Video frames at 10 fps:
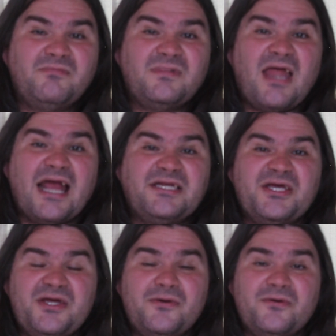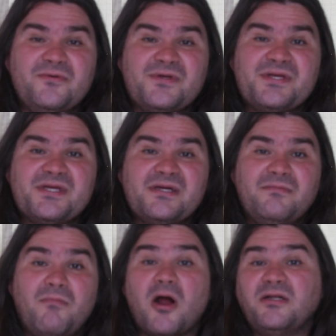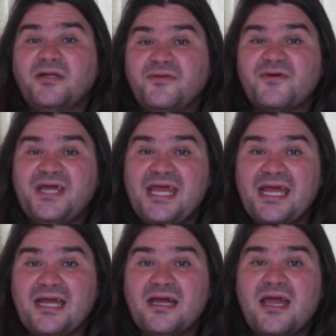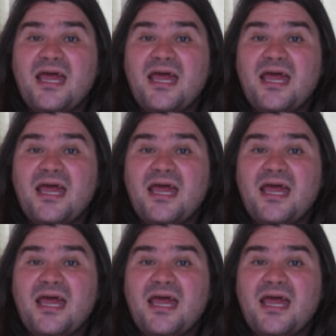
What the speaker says: like to use Martin Luther King